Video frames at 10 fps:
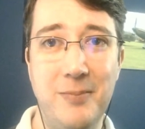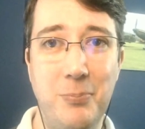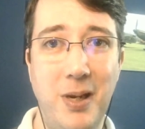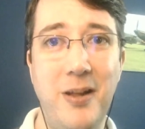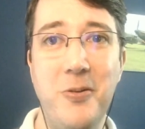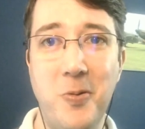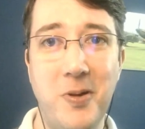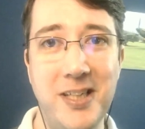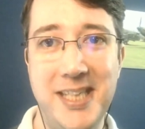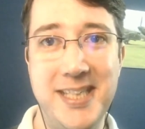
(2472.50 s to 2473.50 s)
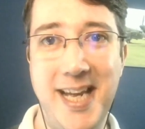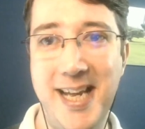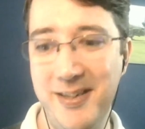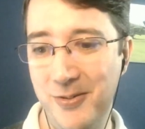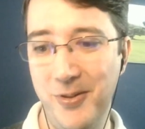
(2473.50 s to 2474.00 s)
below quality
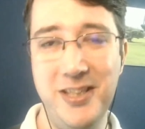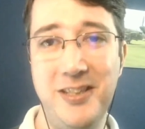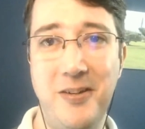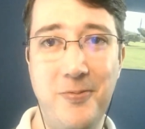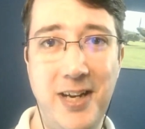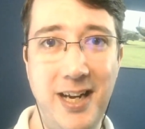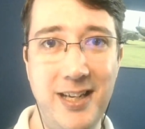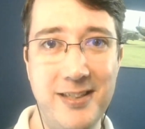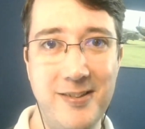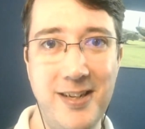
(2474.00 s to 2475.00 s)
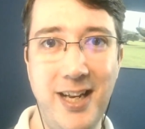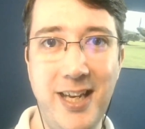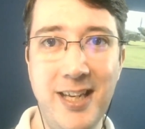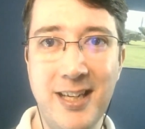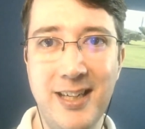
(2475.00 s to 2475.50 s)
standard, or they're just going to fail
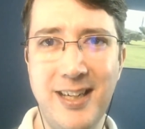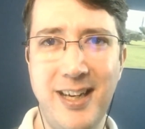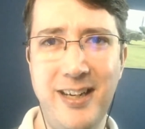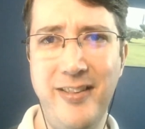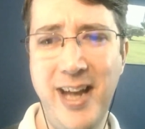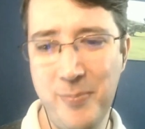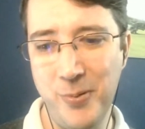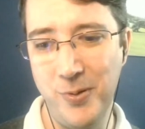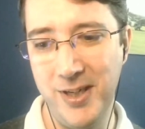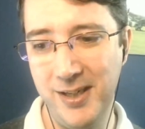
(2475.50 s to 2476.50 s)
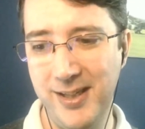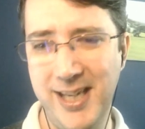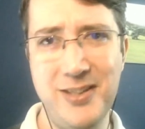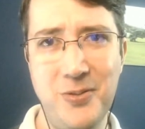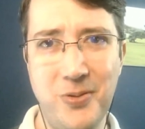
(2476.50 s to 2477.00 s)
entirely. And at that point,
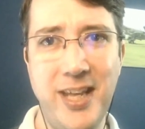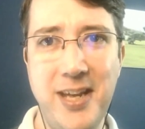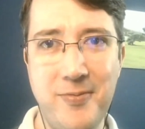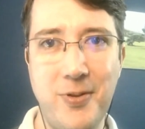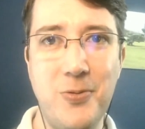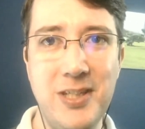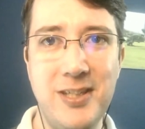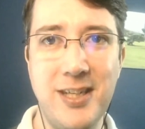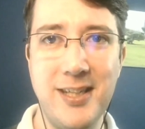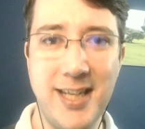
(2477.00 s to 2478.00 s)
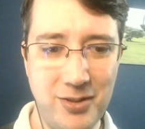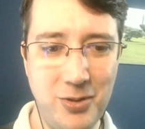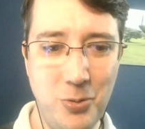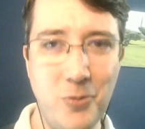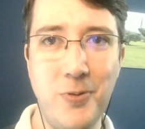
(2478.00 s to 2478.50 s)
that's not their fault, is it? That's
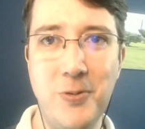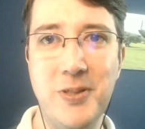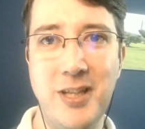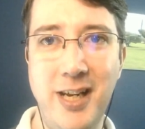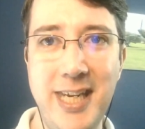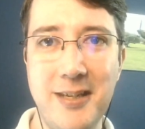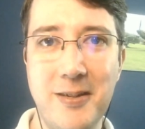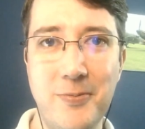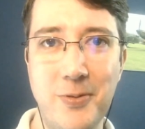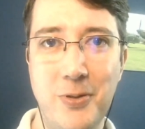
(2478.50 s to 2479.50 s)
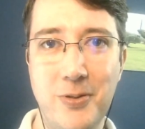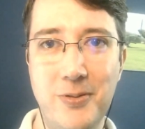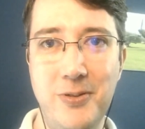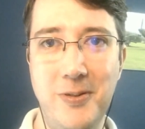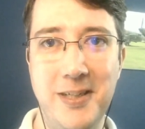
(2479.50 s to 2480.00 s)
your fault as a leader for not
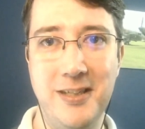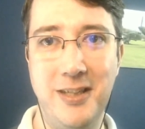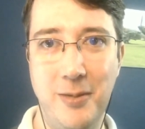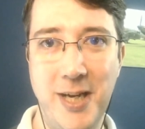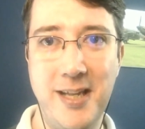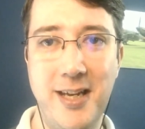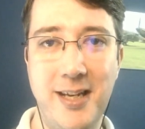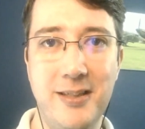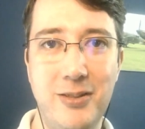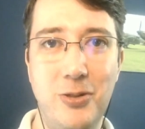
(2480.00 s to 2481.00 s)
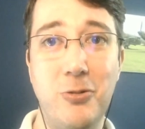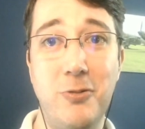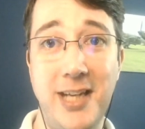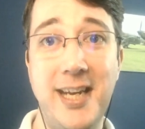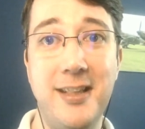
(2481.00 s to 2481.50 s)
doing something about that to
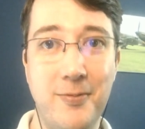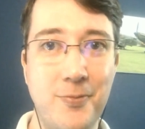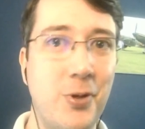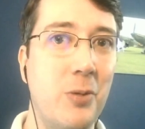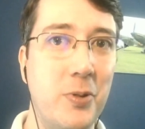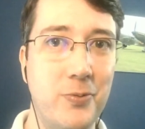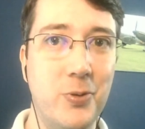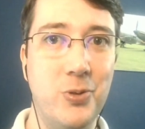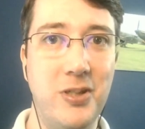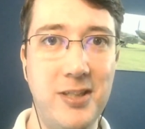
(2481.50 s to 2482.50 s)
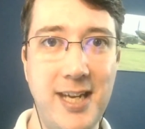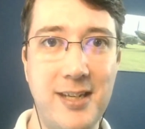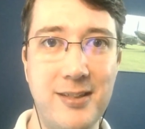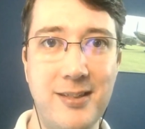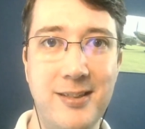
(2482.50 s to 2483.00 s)
create the environment for
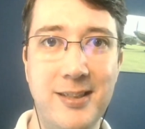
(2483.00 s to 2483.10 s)
success.